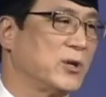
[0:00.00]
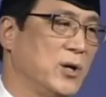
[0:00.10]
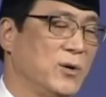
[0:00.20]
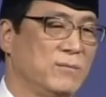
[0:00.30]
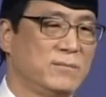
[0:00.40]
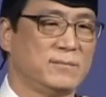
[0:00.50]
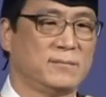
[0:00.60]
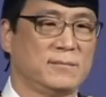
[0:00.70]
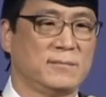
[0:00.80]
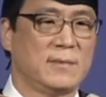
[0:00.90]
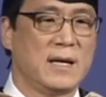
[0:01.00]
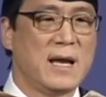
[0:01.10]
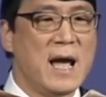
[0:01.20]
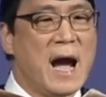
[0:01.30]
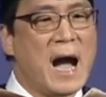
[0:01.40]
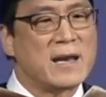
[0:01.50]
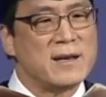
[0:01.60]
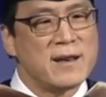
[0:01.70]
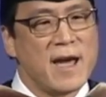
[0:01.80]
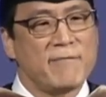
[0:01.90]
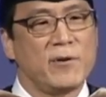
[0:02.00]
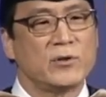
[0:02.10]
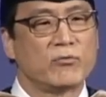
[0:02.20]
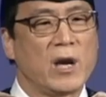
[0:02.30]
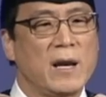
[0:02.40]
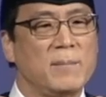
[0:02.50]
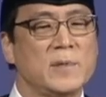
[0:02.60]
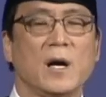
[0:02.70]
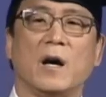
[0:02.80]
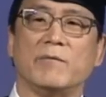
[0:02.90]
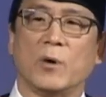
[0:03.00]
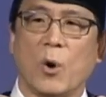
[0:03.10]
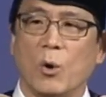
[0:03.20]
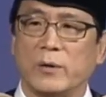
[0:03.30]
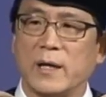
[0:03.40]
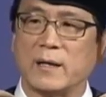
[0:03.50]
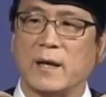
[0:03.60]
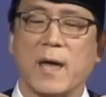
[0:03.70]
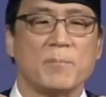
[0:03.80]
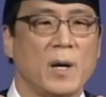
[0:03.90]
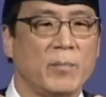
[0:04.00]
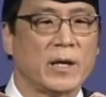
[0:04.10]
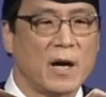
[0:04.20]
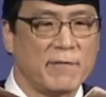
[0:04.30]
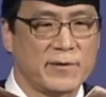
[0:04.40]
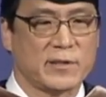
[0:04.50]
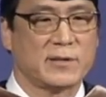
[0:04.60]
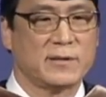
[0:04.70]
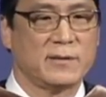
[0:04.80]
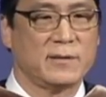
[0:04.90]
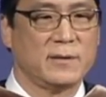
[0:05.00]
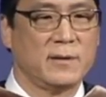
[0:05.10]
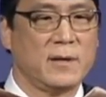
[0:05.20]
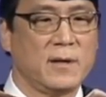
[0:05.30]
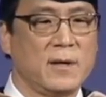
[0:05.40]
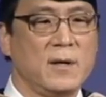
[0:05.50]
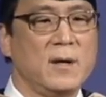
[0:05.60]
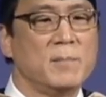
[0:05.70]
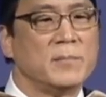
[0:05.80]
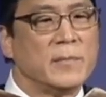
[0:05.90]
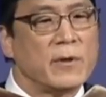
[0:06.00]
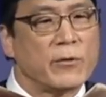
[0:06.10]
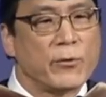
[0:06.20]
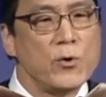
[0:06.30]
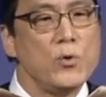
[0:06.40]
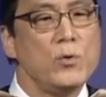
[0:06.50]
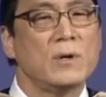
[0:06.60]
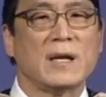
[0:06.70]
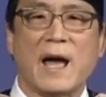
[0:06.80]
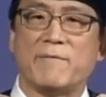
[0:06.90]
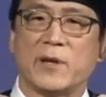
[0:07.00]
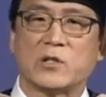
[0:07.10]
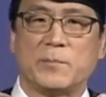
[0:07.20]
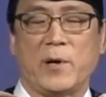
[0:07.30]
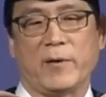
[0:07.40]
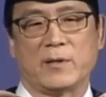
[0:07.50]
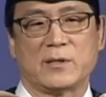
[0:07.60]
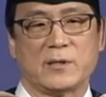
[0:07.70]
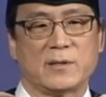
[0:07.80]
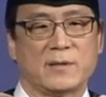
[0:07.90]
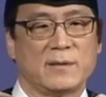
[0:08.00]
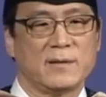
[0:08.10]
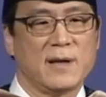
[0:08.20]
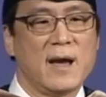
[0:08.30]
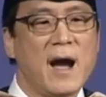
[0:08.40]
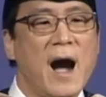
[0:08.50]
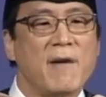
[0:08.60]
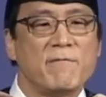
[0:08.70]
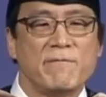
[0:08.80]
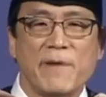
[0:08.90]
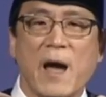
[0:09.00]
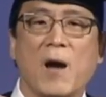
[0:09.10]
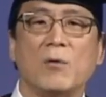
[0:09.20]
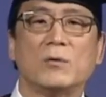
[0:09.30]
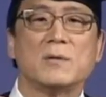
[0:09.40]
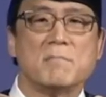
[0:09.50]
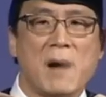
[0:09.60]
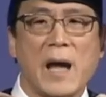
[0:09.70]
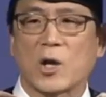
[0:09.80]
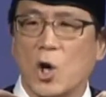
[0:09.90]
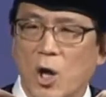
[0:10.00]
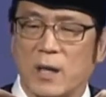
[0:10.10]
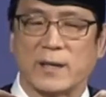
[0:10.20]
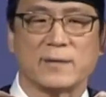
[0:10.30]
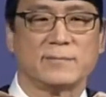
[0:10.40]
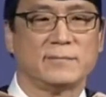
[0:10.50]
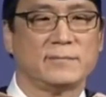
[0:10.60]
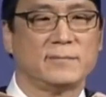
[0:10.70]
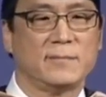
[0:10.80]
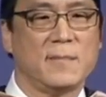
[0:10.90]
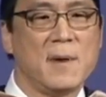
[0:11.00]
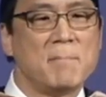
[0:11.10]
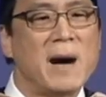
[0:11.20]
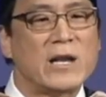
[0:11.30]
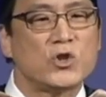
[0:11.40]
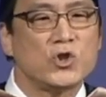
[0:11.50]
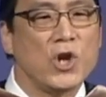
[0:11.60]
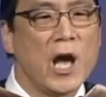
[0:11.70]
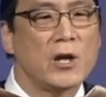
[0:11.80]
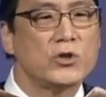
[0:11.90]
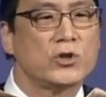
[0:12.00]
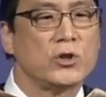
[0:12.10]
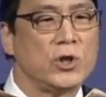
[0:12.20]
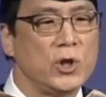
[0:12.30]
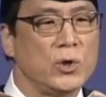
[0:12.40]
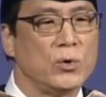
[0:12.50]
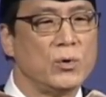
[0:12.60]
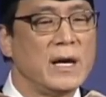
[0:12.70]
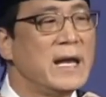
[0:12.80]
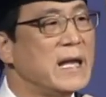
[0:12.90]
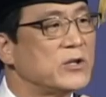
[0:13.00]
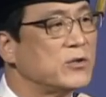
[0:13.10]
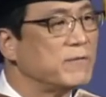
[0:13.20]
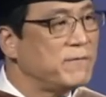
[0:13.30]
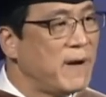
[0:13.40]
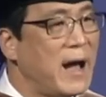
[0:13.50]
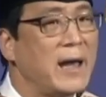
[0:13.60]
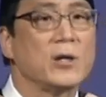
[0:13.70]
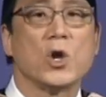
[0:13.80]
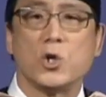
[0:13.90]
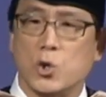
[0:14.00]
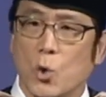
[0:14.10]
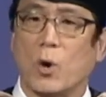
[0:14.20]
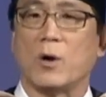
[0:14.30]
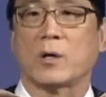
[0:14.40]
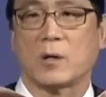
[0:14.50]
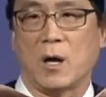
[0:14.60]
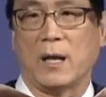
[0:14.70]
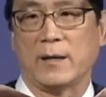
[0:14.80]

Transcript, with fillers: ago, I never dreamed of holding a public office. Through life experiences, I found my calling. My challenge to you is to find your calling.